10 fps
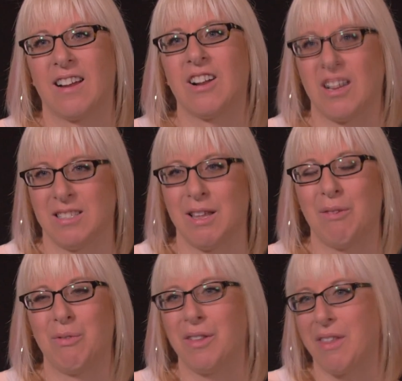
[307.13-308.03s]
God's
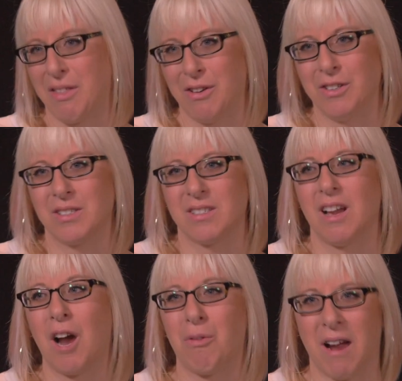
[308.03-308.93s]
love with others
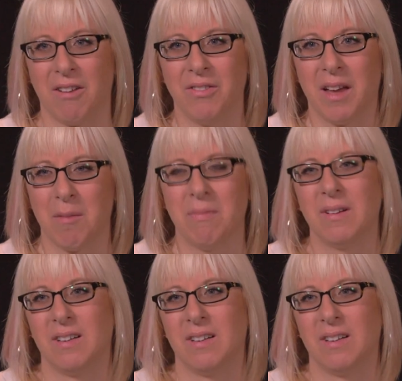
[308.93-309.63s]
around them